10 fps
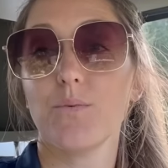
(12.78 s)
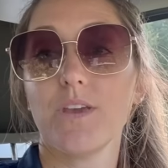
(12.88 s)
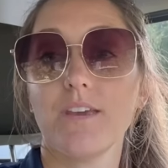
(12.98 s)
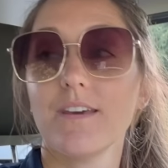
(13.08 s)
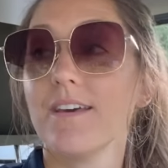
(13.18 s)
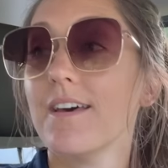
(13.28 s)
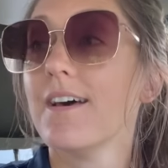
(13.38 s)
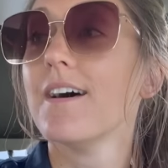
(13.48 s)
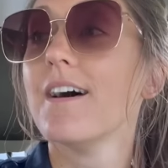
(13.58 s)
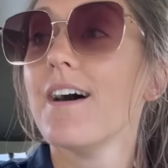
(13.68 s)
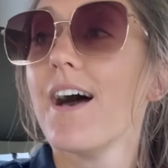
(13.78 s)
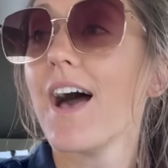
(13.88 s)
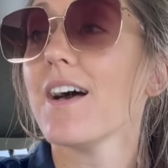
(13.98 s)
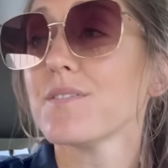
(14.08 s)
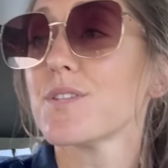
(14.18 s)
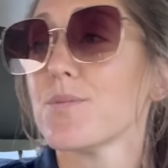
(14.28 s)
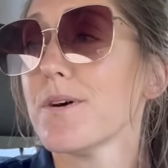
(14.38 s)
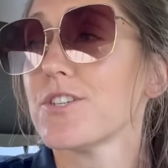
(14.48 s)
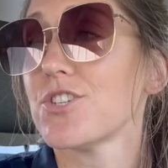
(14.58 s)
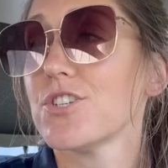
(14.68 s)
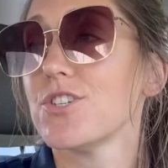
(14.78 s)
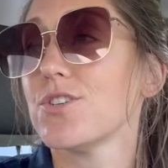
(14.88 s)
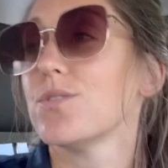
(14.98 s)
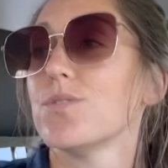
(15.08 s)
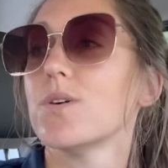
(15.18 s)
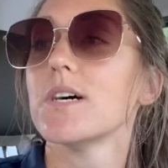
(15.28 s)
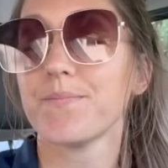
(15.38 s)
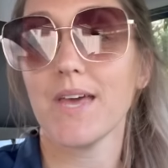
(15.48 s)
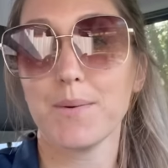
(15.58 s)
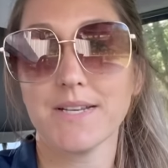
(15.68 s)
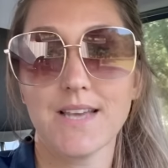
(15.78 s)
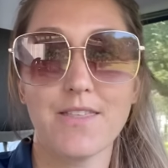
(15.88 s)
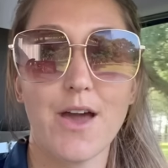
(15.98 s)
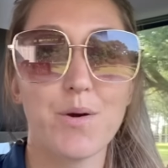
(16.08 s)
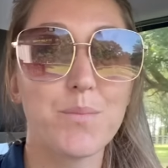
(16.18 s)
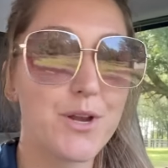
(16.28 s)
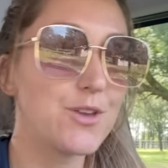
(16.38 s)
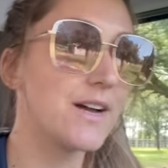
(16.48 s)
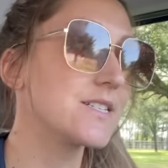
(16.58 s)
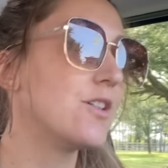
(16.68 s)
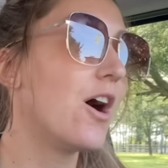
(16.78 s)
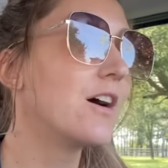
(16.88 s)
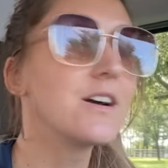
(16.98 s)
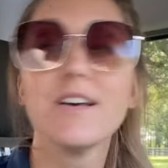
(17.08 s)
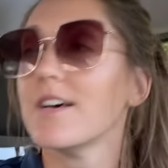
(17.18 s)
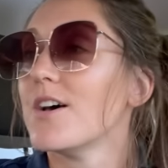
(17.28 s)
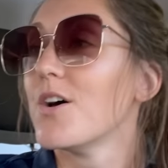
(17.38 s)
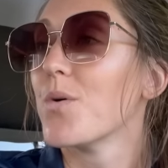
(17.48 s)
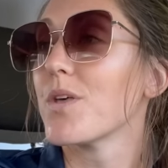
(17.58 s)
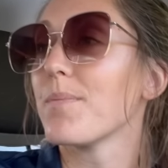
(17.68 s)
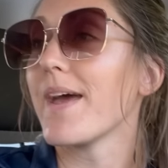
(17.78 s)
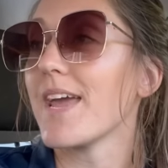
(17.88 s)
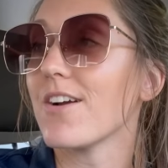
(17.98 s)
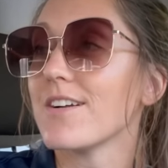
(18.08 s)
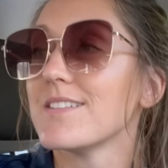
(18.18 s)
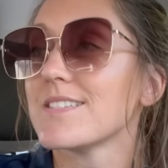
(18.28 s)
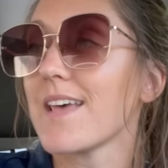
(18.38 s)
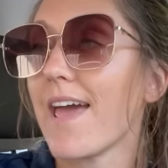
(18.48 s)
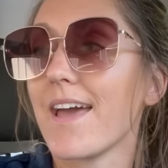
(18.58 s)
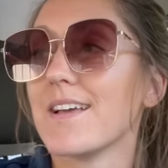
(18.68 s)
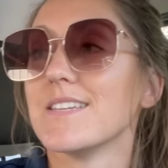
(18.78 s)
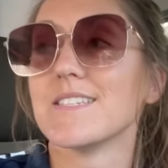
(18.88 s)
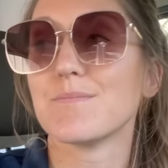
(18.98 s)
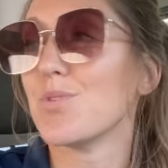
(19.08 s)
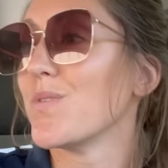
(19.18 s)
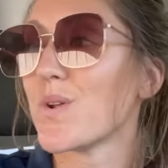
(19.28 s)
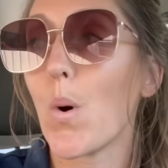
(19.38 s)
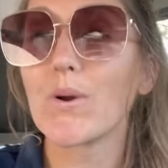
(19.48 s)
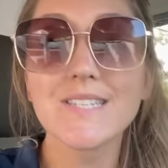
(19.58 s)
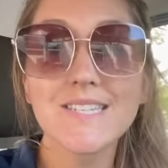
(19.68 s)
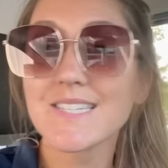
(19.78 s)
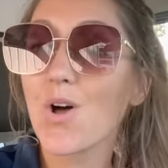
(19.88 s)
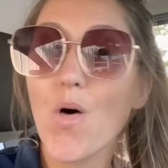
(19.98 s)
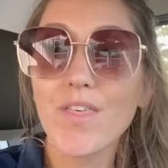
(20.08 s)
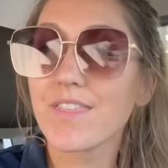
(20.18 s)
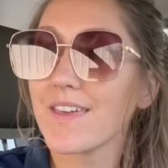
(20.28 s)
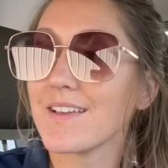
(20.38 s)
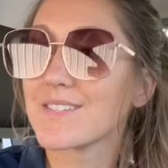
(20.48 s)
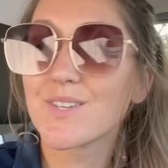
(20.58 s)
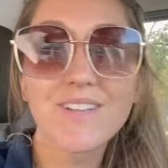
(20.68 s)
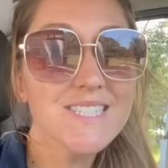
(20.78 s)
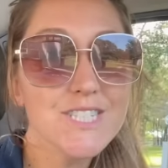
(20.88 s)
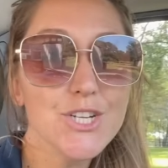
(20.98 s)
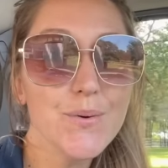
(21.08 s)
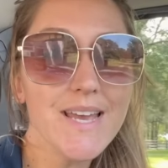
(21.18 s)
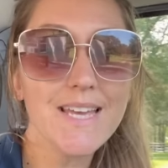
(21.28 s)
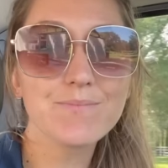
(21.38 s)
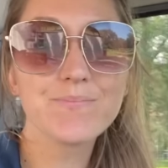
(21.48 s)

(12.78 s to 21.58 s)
we have so much to do. Anyways, I thought I would bring you guys along with my errands and moving horses and all the things. So let's do it.